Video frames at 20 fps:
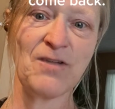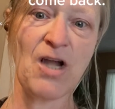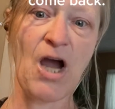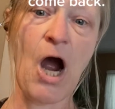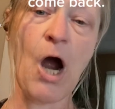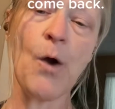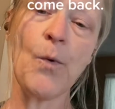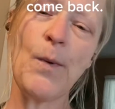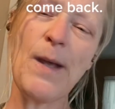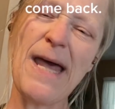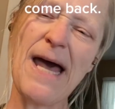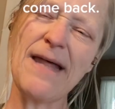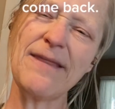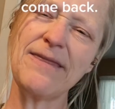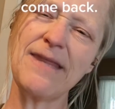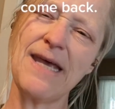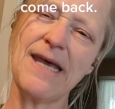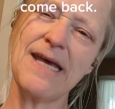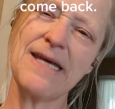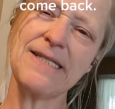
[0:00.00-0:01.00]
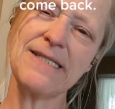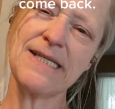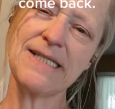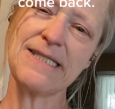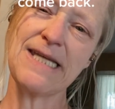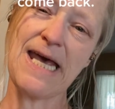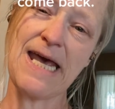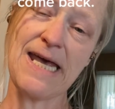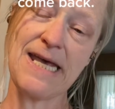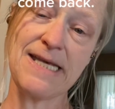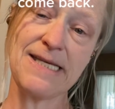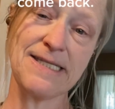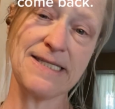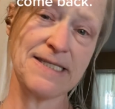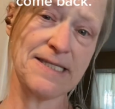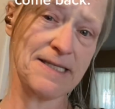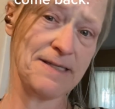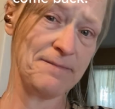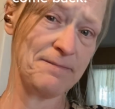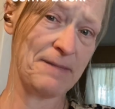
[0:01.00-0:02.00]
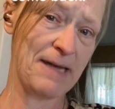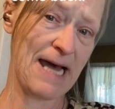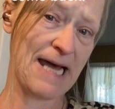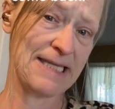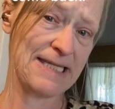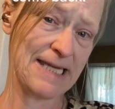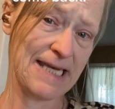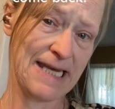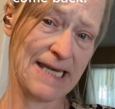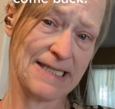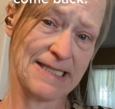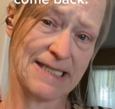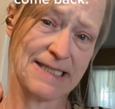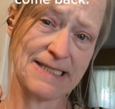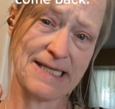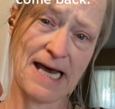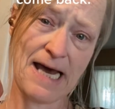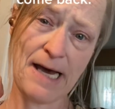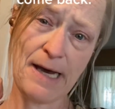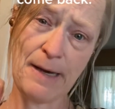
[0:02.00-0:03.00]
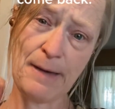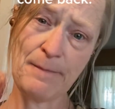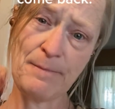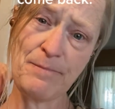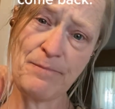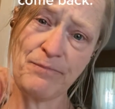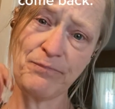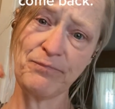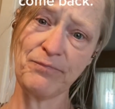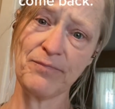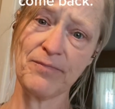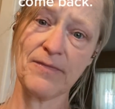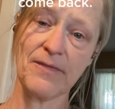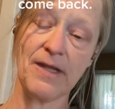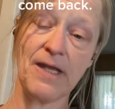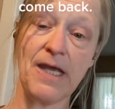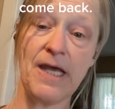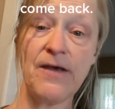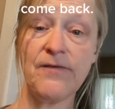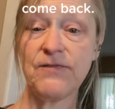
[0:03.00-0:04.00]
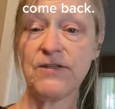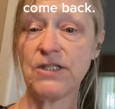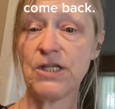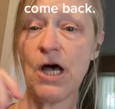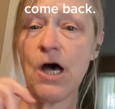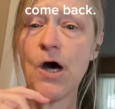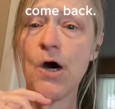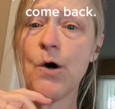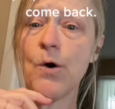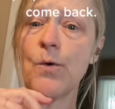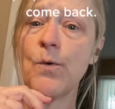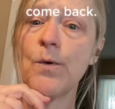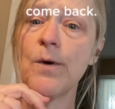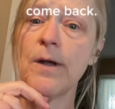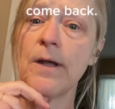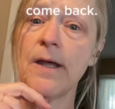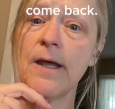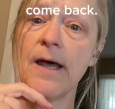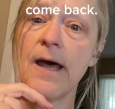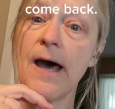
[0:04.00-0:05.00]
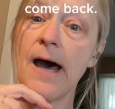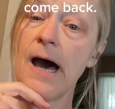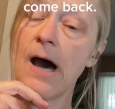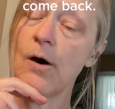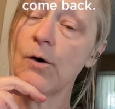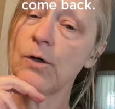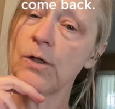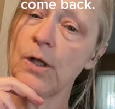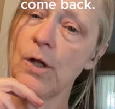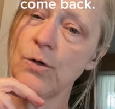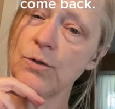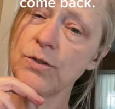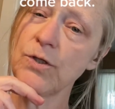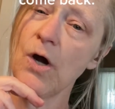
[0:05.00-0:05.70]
Are we at the end of days, at the end of time? If so, how close